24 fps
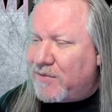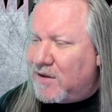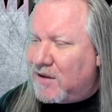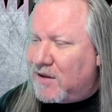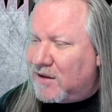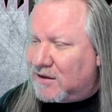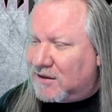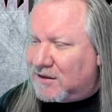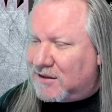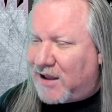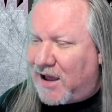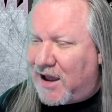
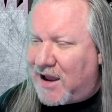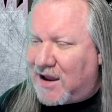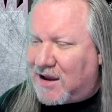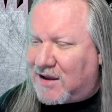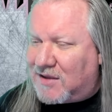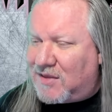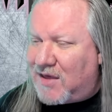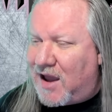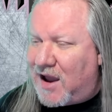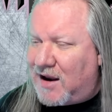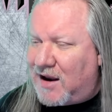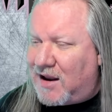Like
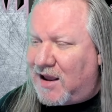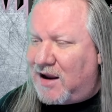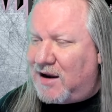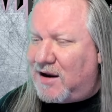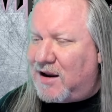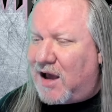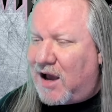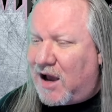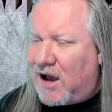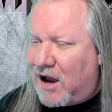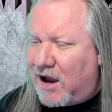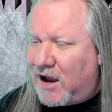That and
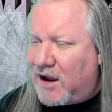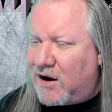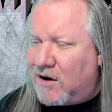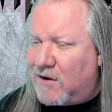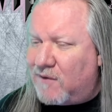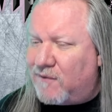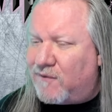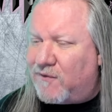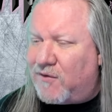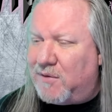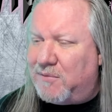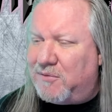
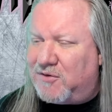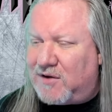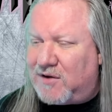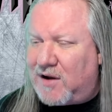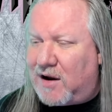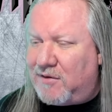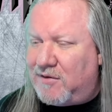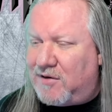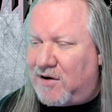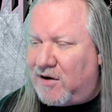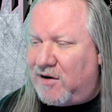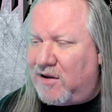Higher from
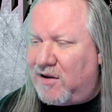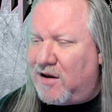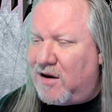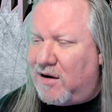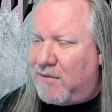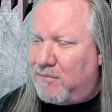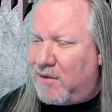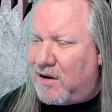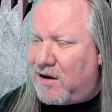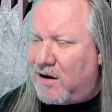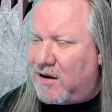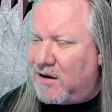Soundowning
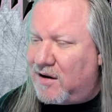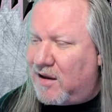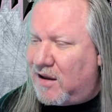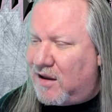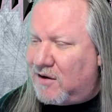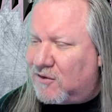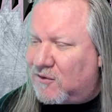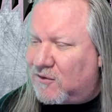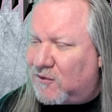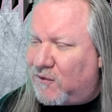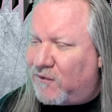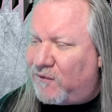among
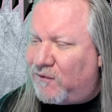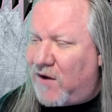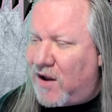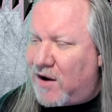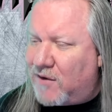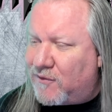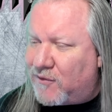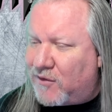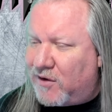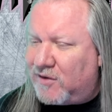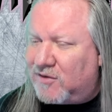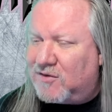his
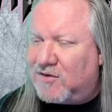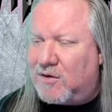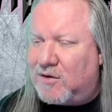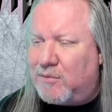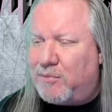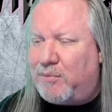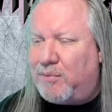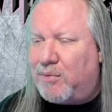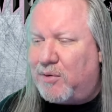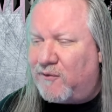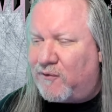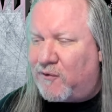favorites to
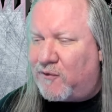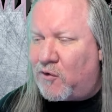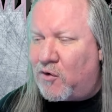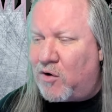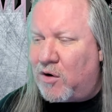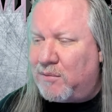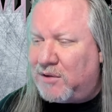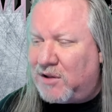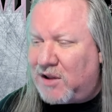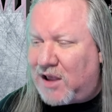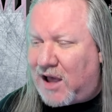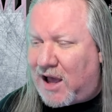
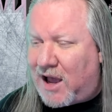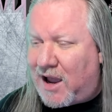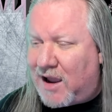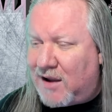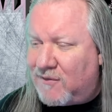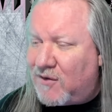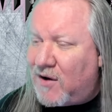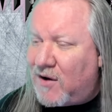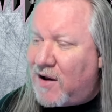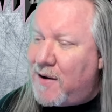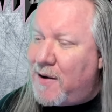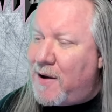perform
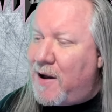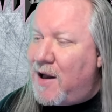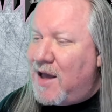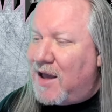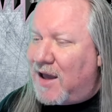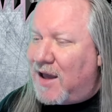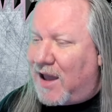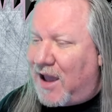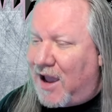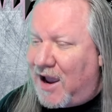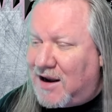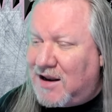live.
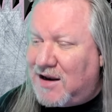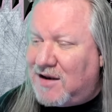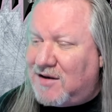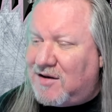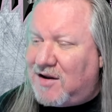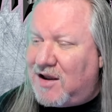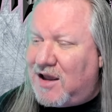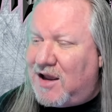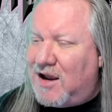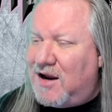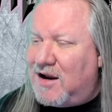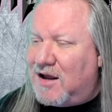And
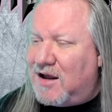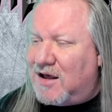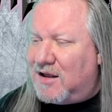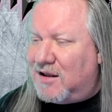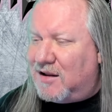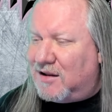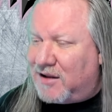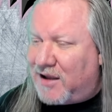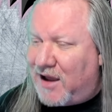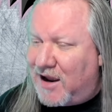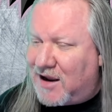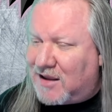indeed,
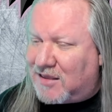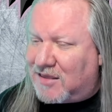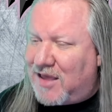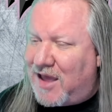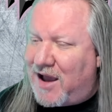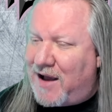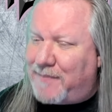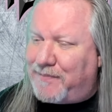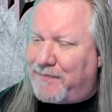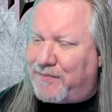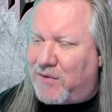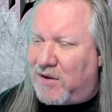Like
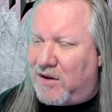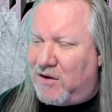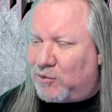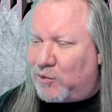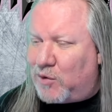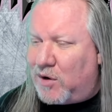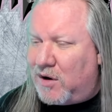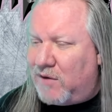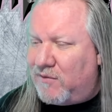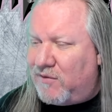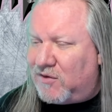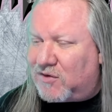That is
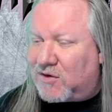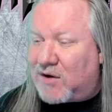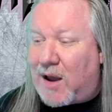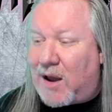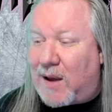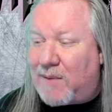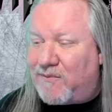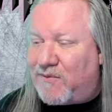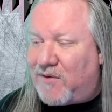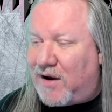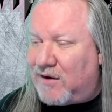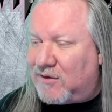one of his
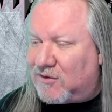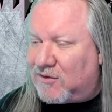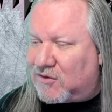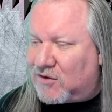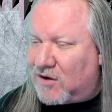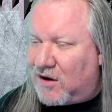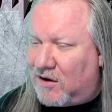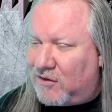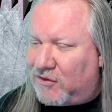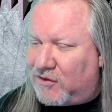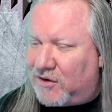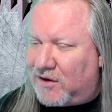top 5
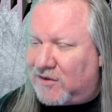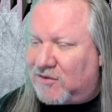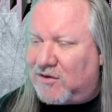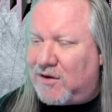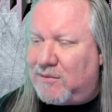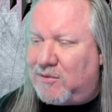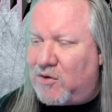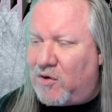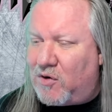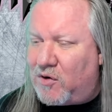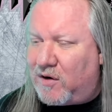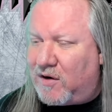songs that
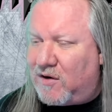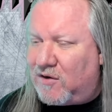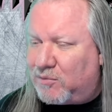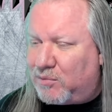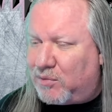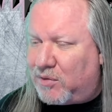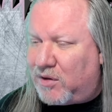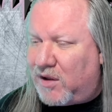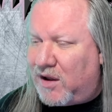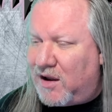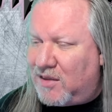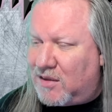Sleep Token has
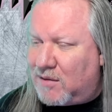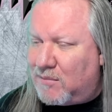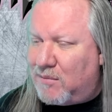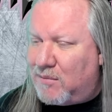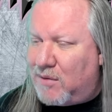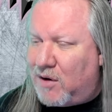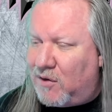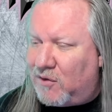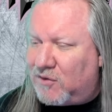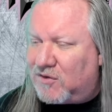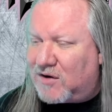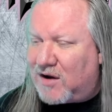played the
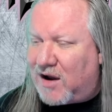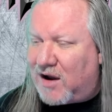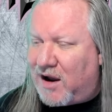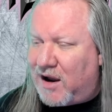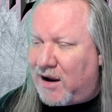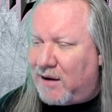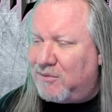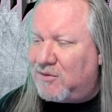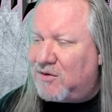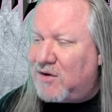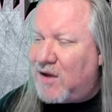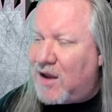most
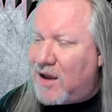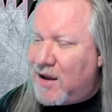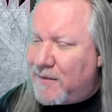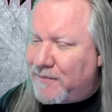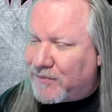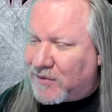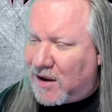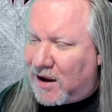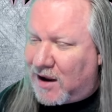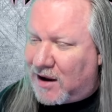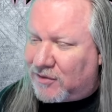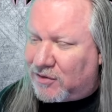times
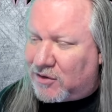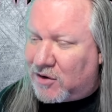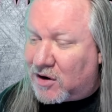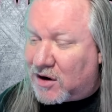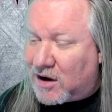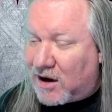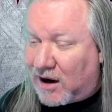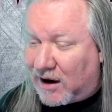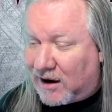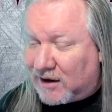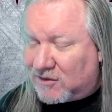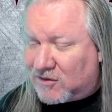at their
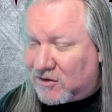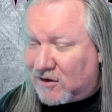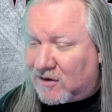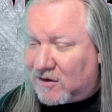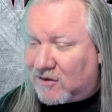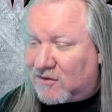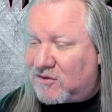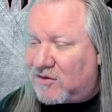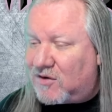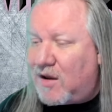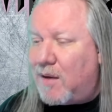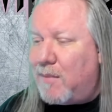
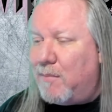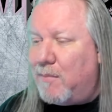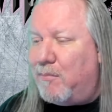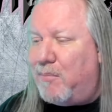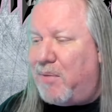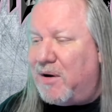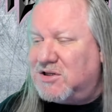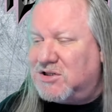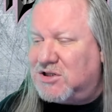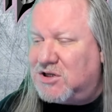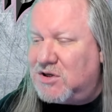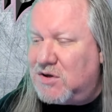concerts.
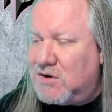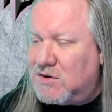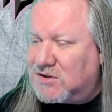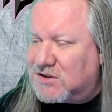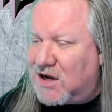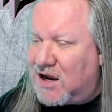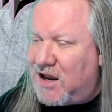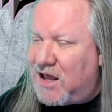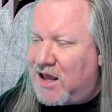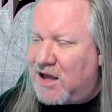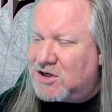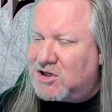But 2's
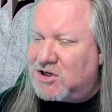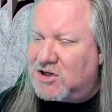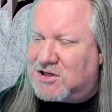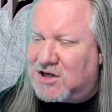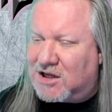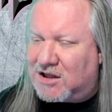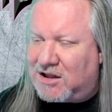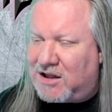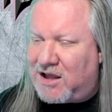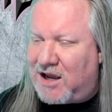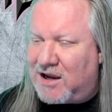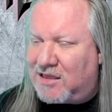connection
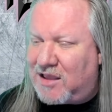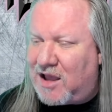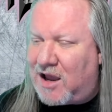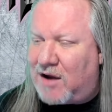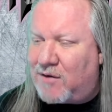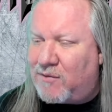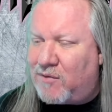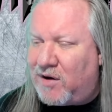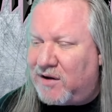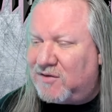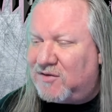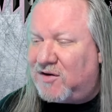to Like
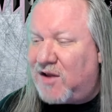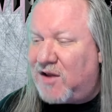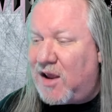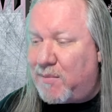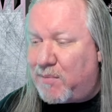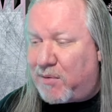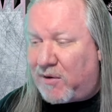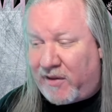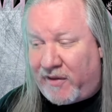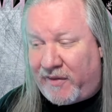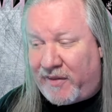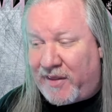That runs
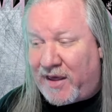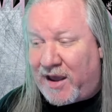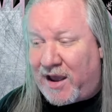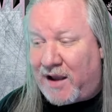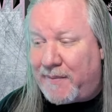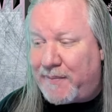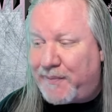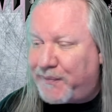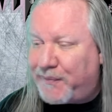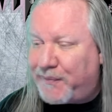deeper than that.